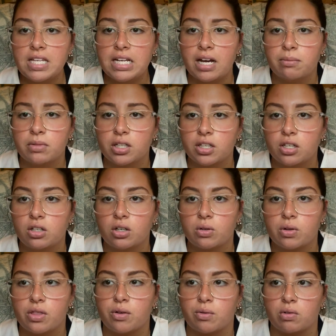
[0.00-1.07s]
I'm gonna go
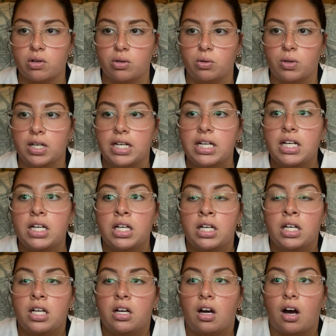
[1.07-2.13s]
through
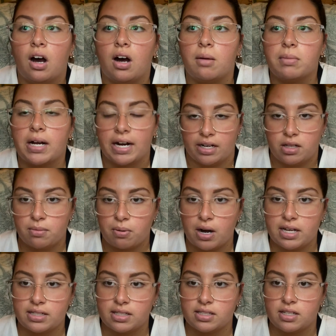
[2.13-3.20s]
kind of the
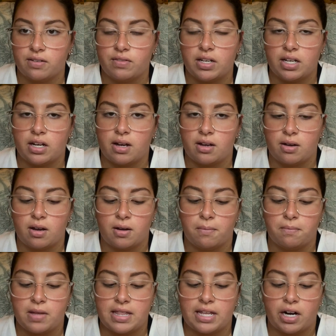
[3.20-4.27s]
process of it,
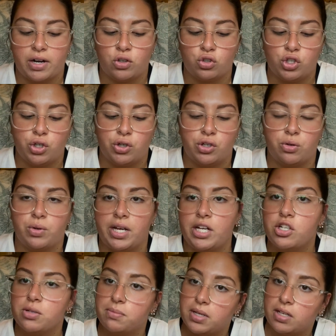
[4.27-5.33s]
and then I'll show you
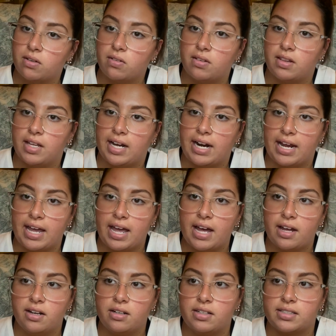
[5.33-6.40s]
each meal that I
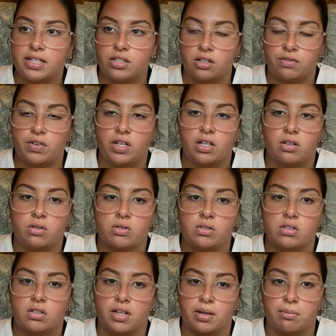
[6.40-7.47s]
had because I took
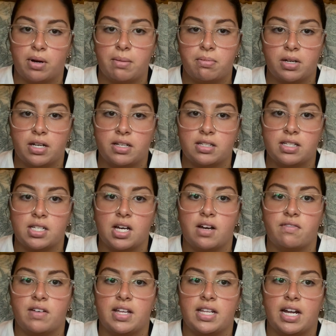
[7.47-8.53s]
videos like prepping it and
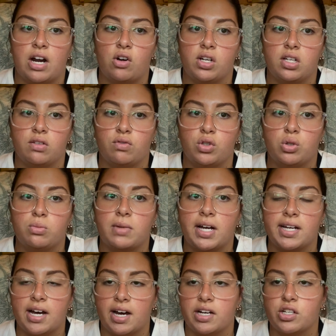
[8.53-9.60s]
stuff, and then I'll give you
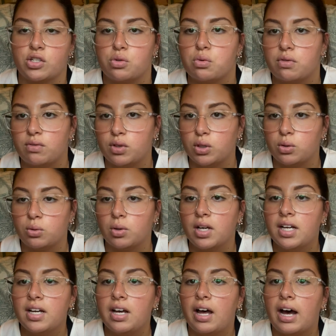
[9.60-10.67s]
my honest review
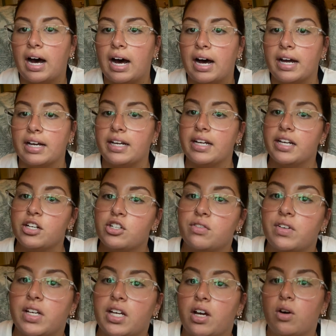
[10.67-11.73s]
on each
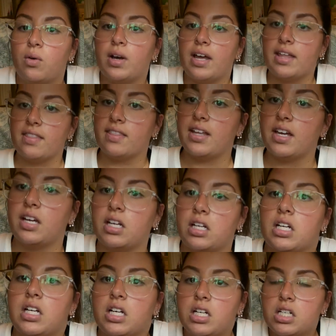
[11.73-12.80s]
video, and
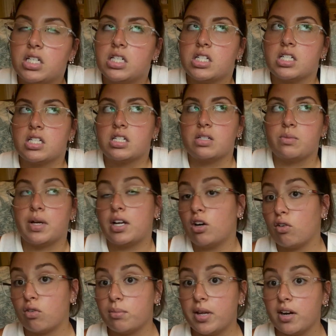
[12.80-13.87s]
then we can go
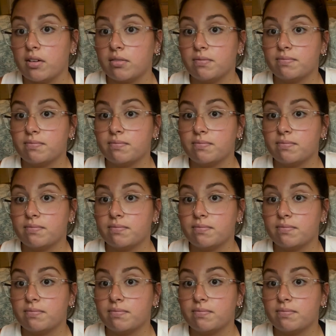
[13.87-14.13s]
from there.